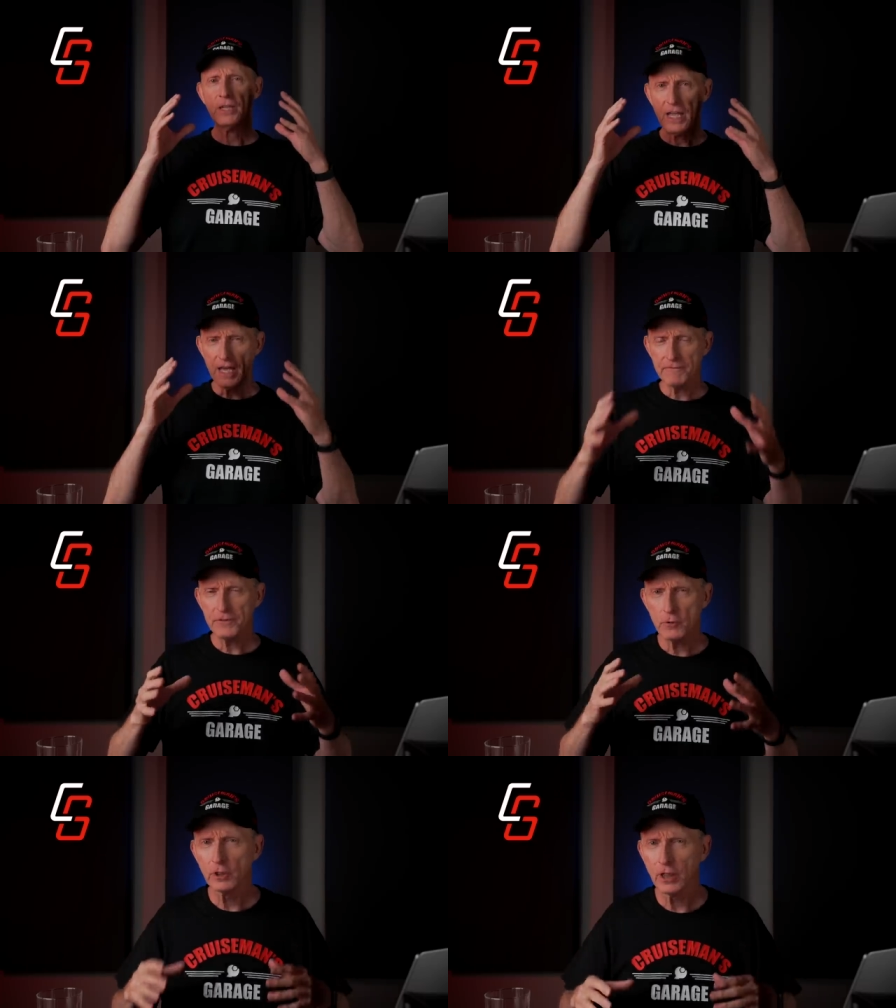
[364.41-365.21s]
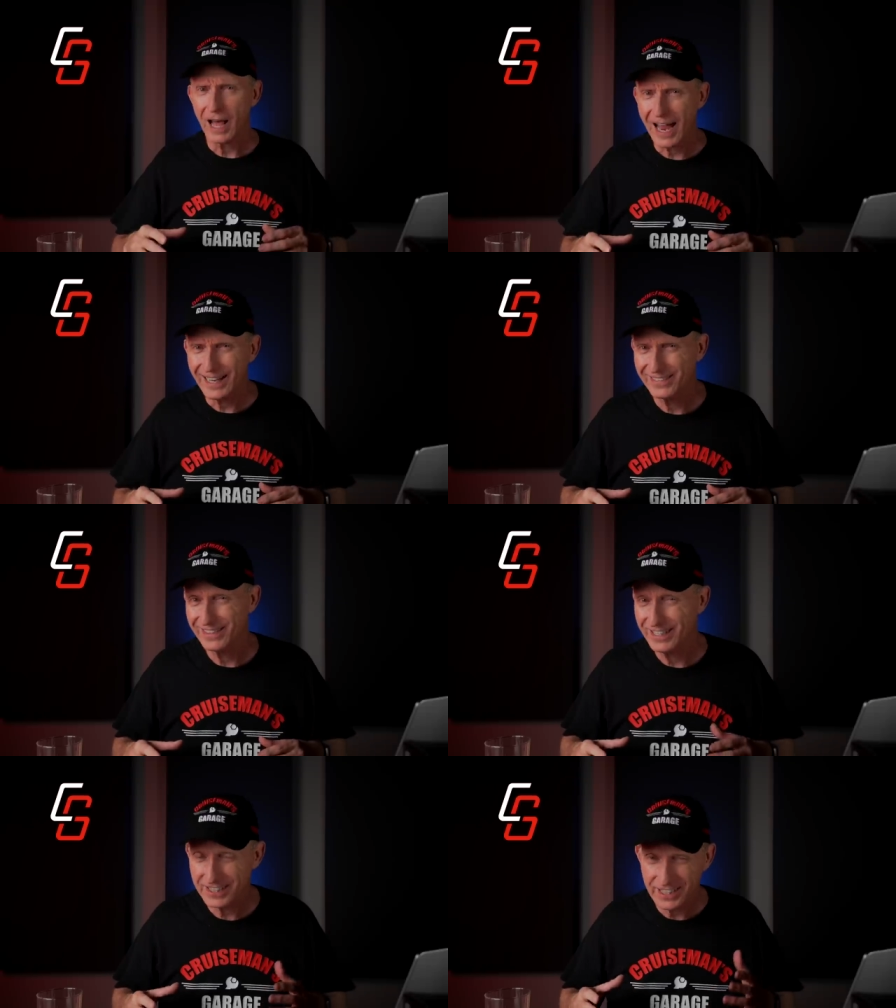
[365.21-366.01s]
If you like
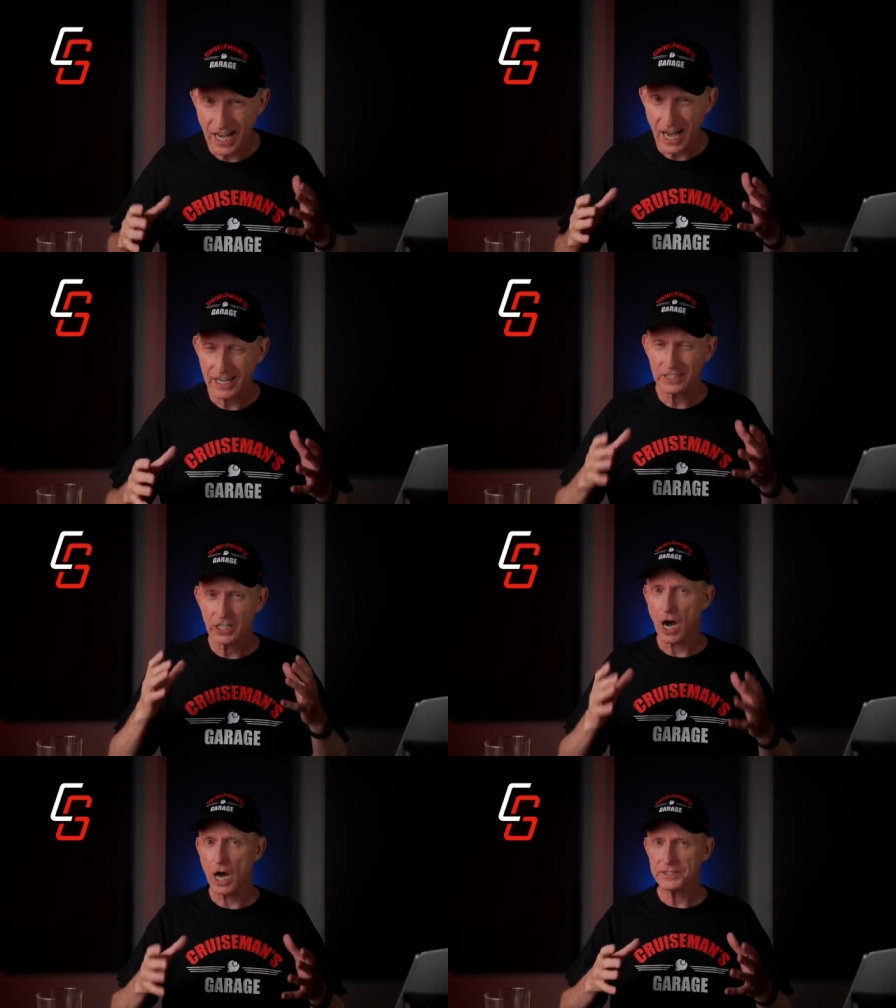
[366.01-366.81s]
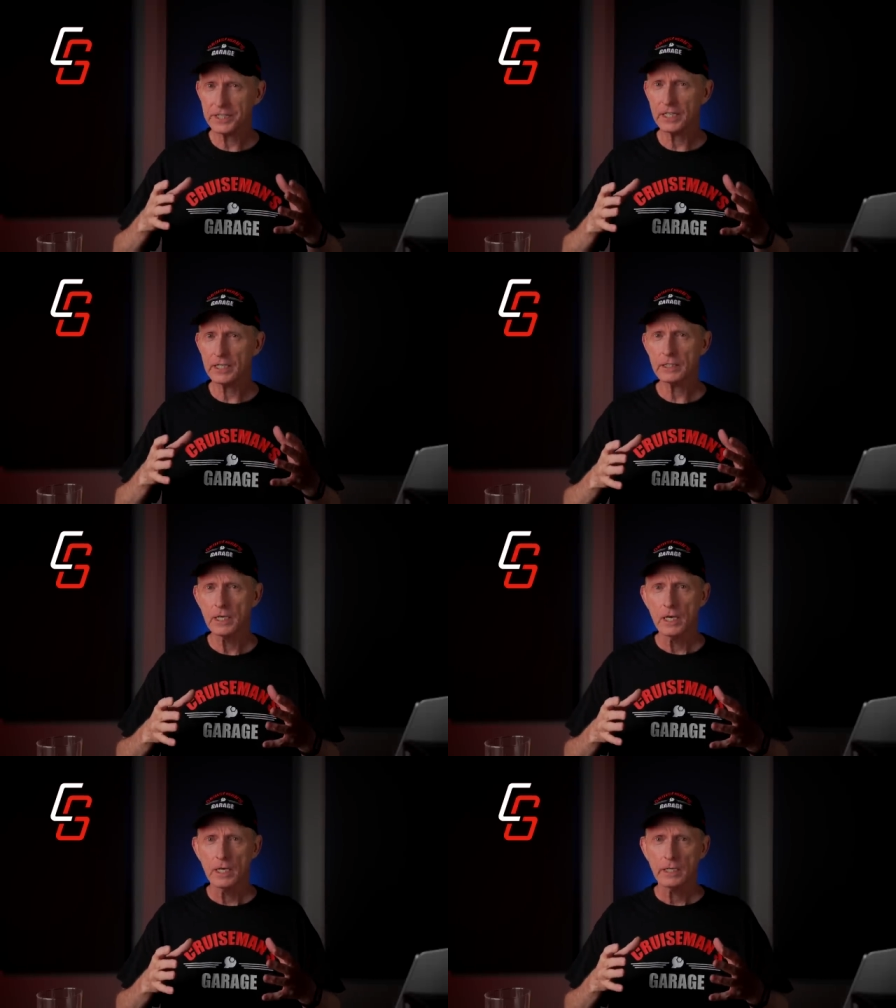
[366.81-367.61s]
this kind of content,
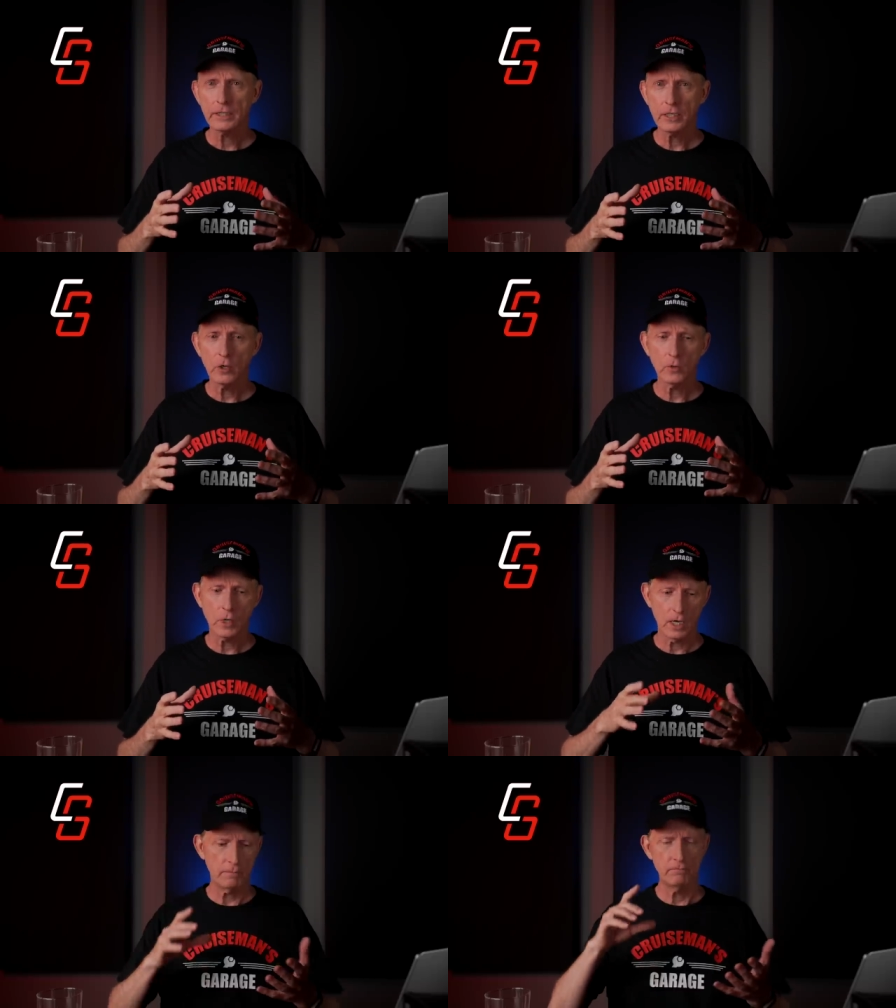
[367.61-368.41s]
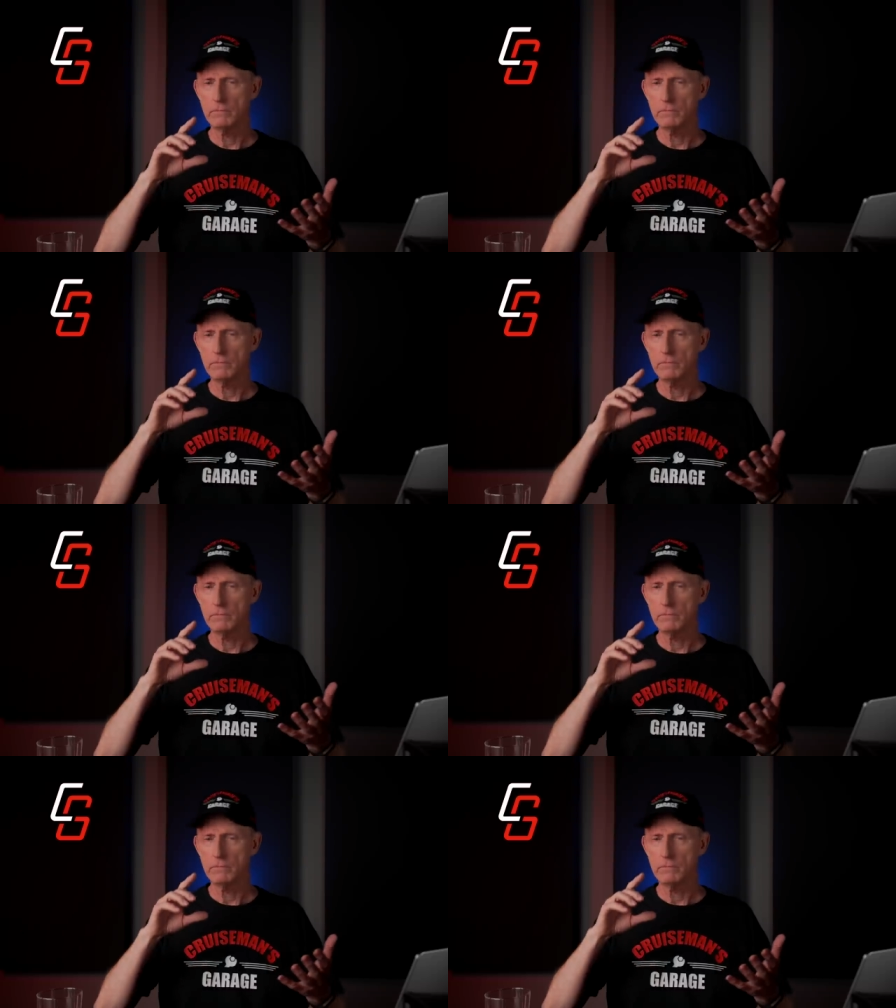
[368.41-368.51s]
you know, uh,